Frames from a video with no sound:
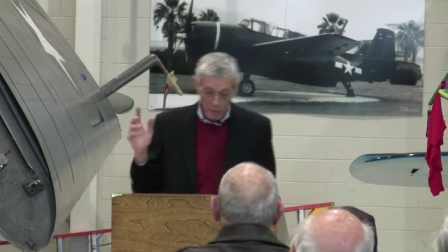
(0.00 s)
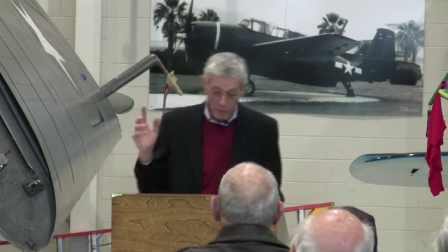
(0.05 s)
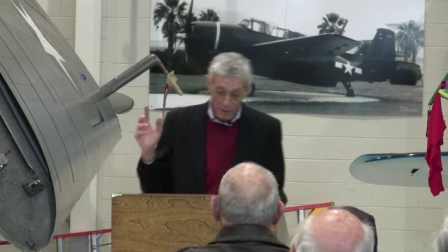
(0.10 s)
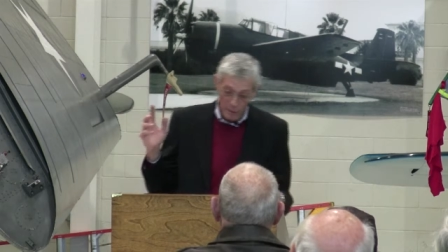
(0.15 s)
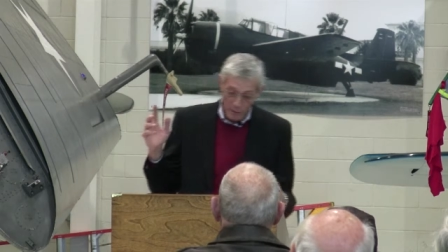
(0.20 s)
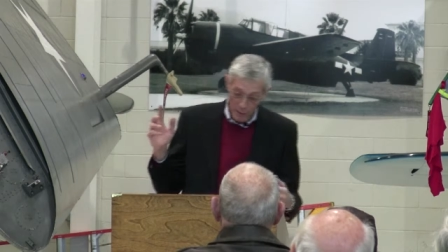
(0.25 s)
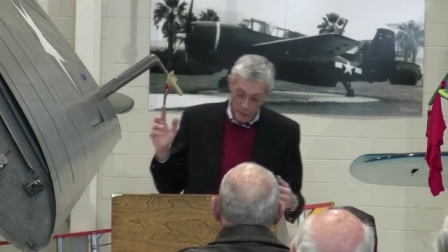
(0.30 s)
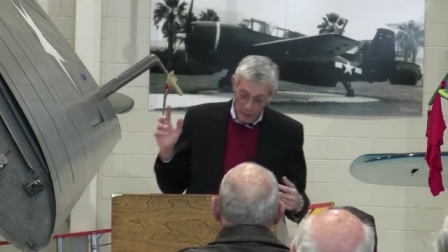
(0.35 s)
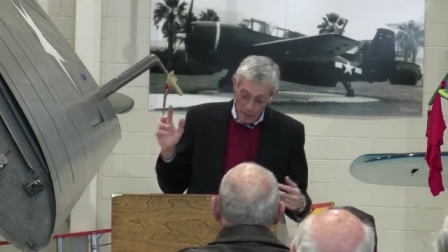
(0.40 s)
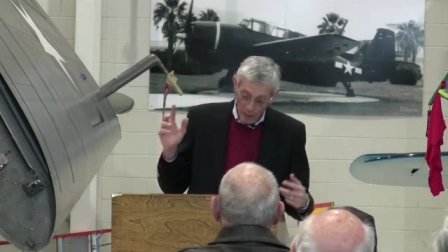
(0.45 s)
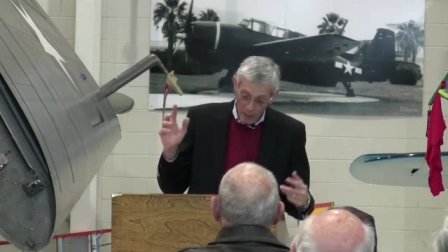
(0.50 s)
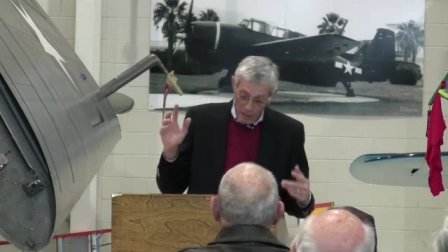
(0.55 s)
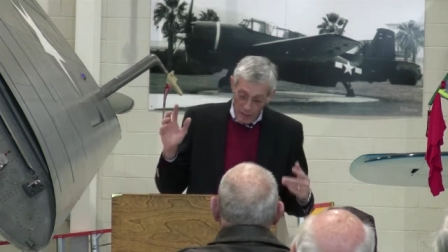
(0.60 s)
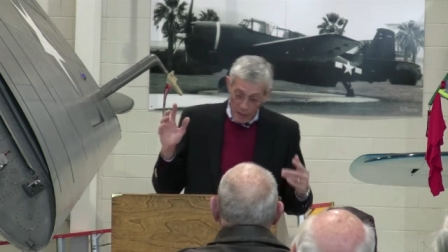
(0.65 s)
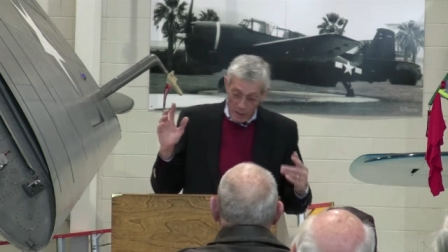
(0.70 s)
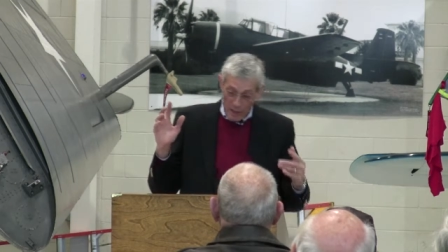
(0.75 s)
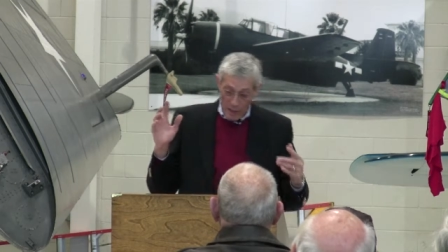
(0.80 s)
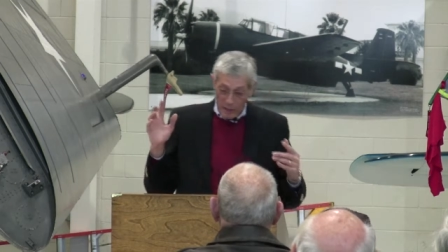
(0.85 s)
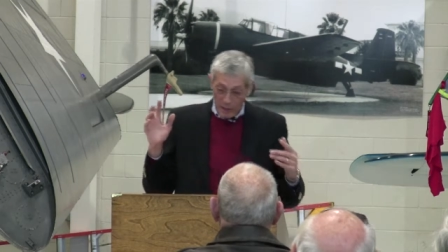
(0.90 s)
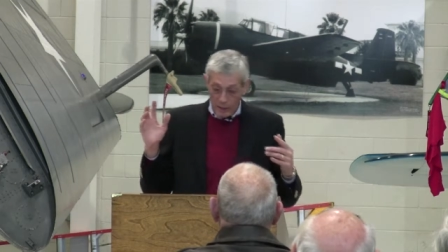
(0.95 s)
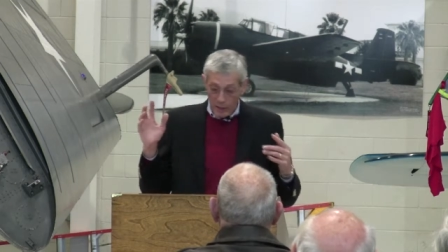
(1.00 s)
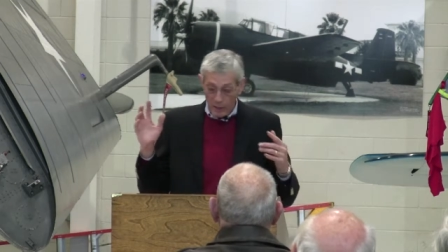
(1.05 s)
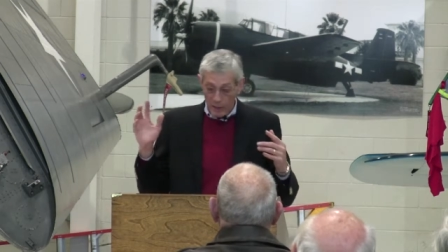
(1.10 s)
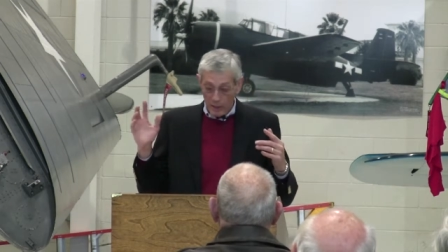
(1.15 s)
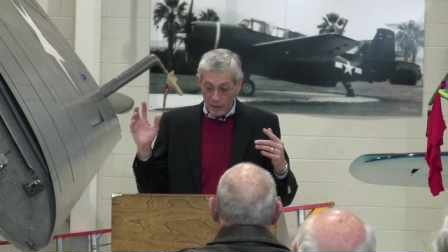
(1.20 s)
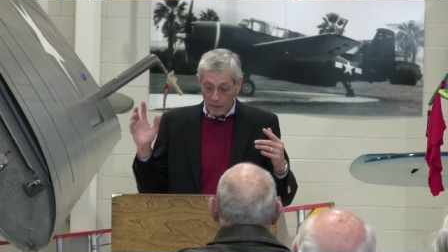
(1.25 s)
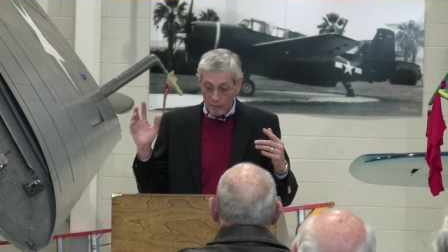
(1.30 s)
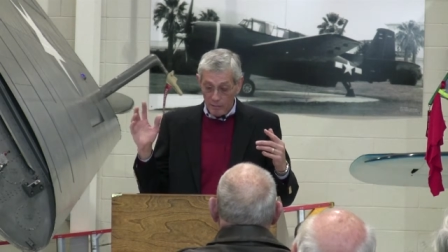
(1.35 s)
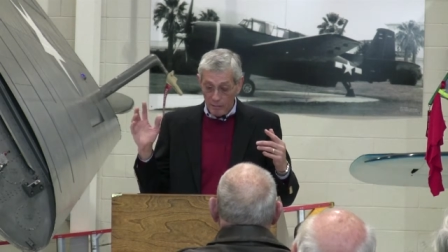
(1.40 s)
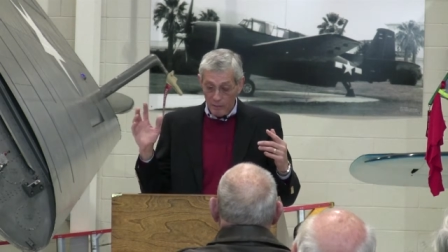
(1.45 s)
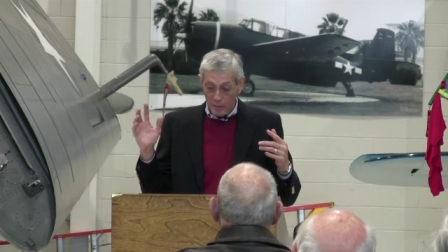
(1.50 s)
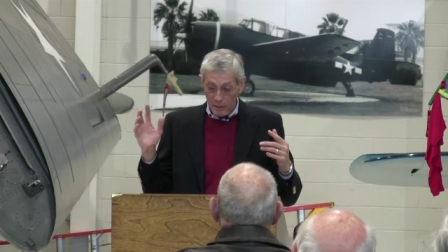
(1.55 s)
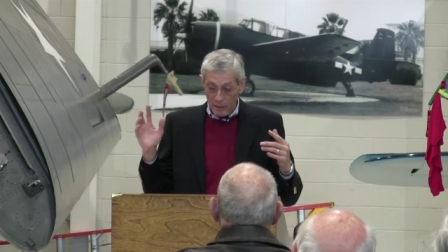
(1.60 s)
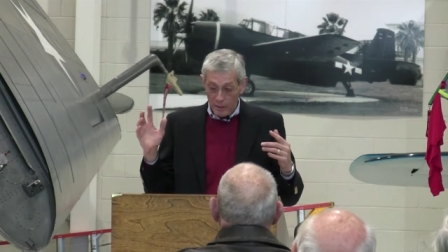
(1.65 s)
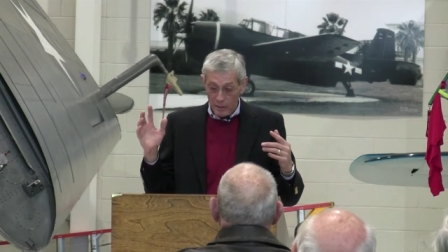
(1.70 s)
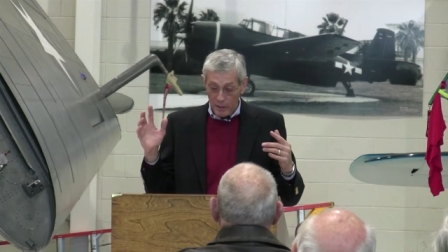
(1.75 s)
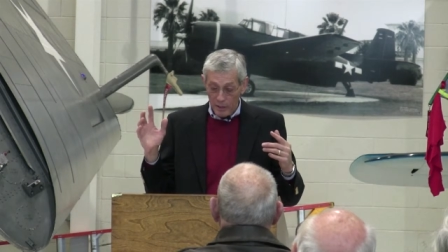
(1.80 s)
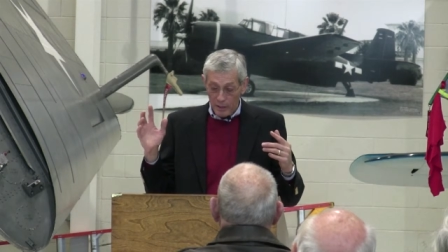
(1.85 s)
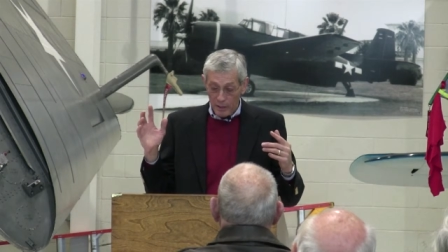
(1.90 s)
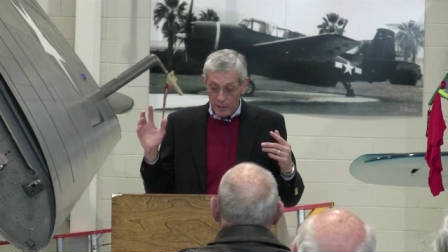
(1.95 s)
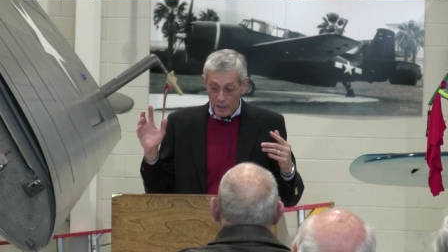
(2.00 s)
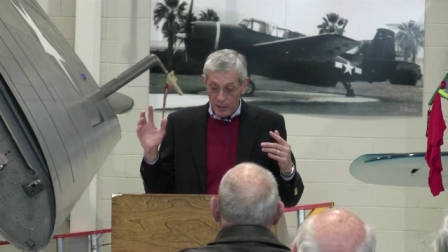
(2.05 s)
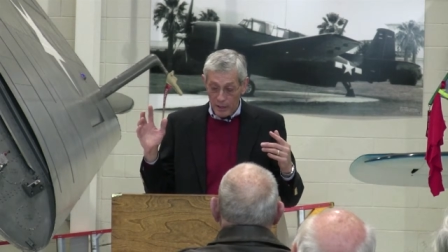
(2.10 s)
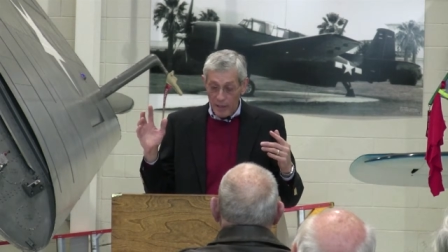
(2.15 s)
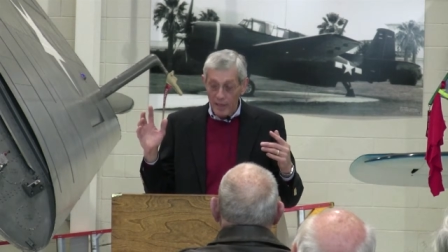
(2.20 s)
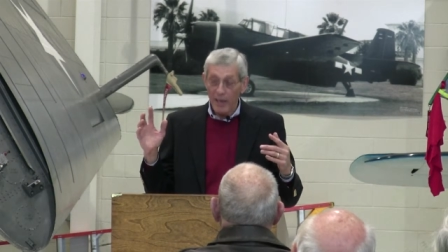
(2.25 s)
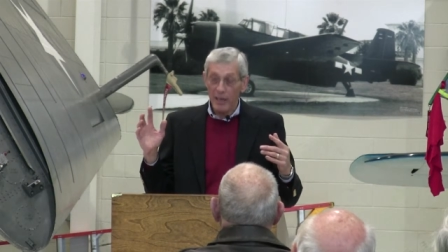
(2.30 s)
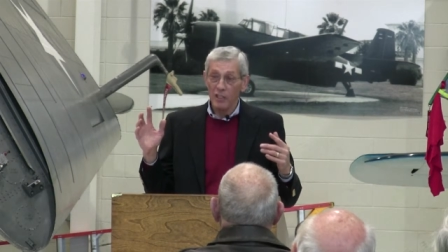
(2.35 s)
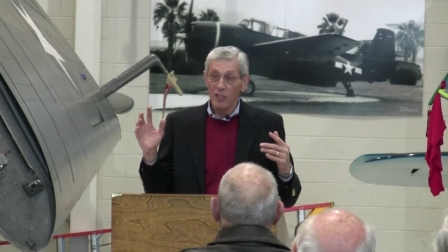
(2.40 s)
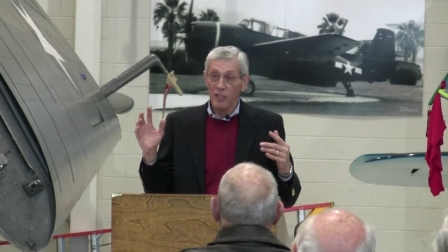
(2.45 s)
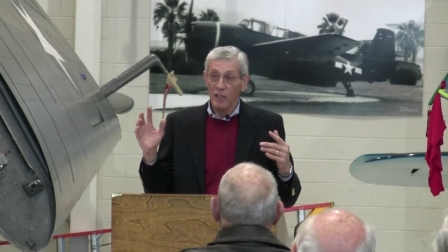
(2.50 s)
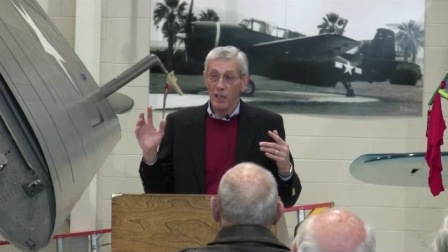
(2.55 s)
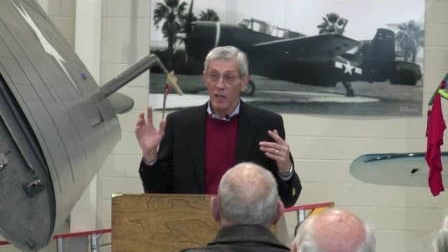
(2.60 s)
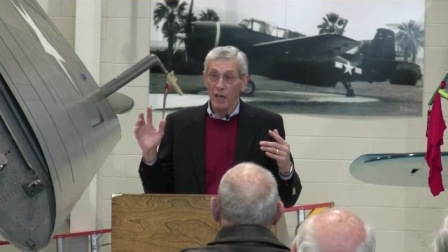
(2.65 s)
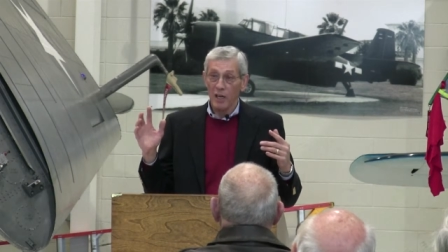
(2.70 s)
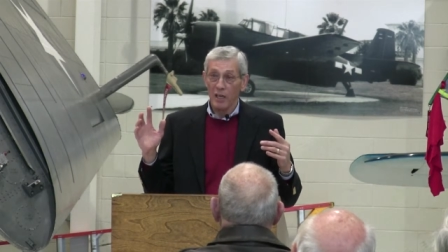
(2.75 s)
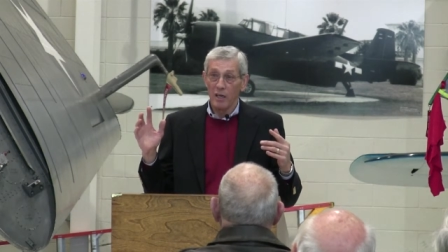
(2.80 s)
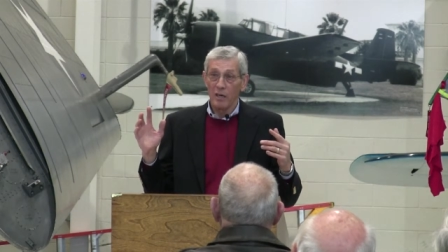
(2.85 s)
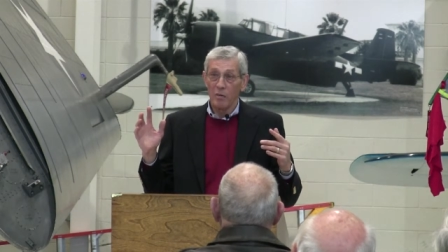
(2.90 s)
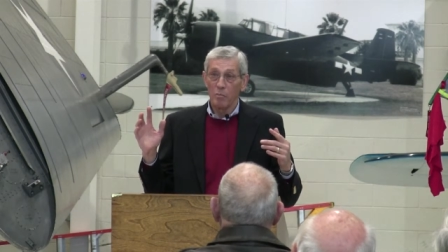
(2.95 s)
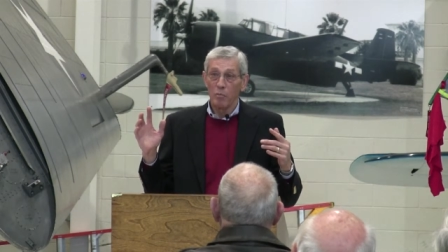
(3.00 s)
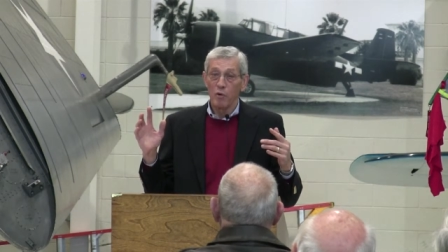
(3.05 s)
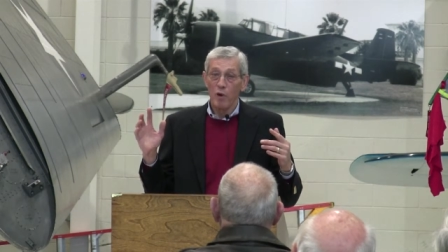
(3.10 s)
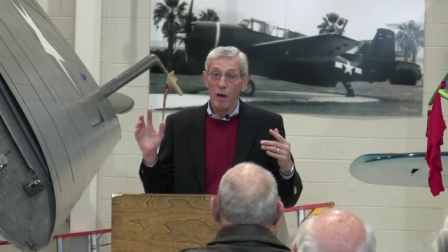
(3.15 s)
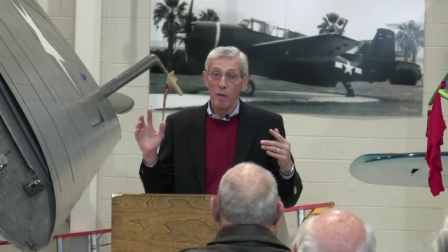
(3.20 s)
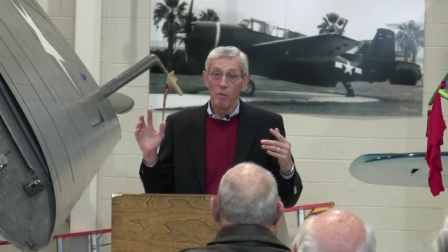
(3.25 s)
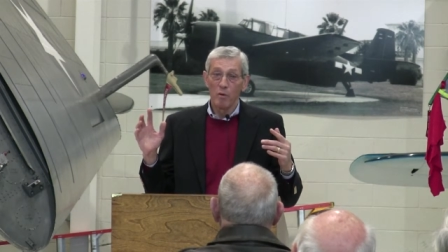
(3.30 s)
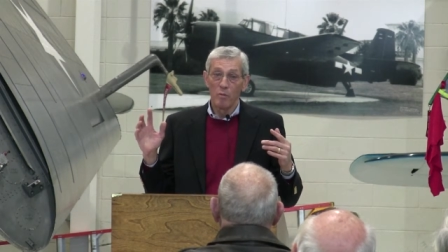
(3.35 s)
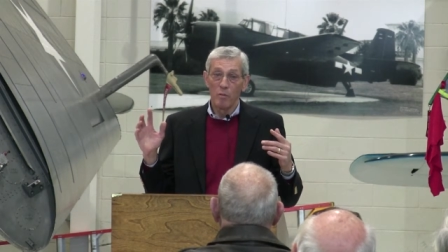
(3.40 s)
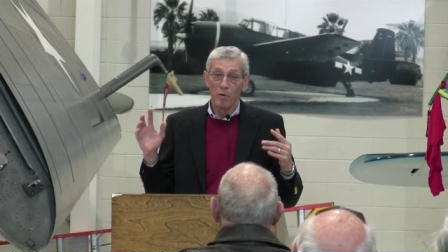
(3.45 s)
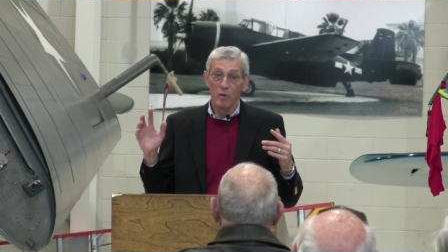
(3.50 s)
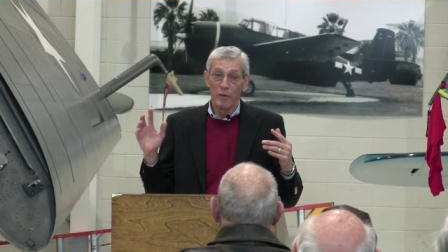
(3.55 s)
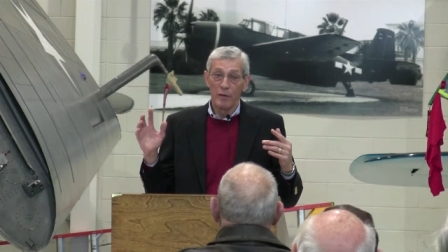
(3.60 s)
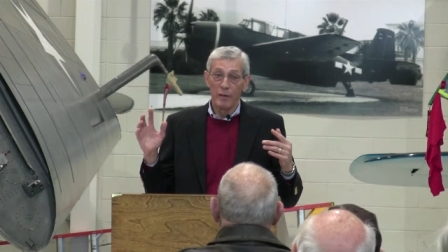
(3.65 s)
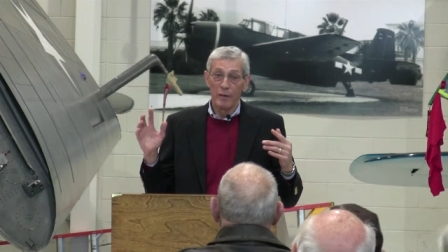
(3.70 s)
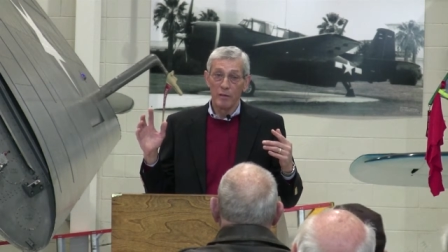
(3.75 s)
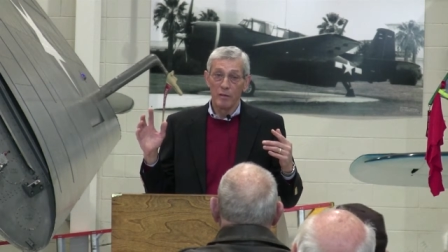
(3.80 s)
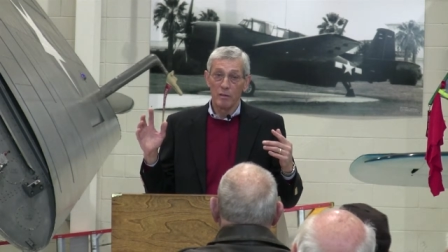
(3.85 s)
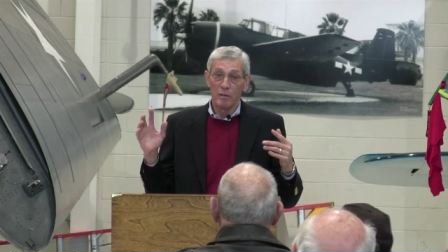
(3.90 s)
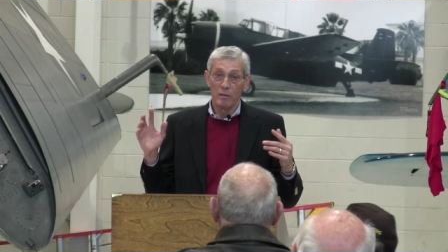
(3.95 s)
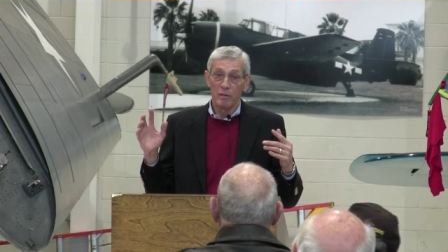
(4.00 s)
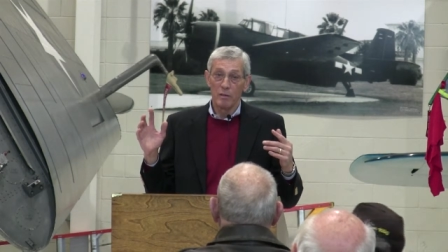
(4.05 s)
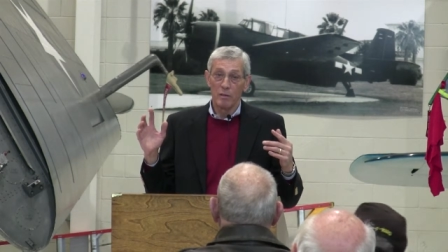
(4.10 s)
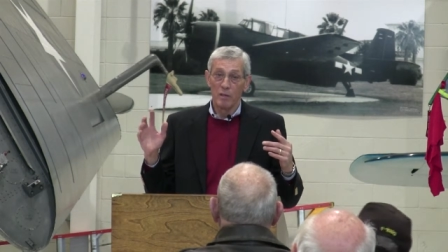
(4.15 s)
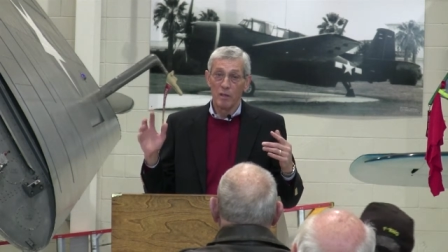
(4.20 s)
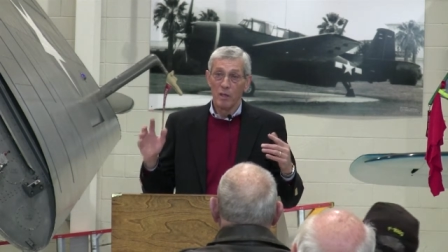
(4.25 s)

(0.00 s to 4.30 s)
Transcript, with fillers: But uh, he actually got a probable kill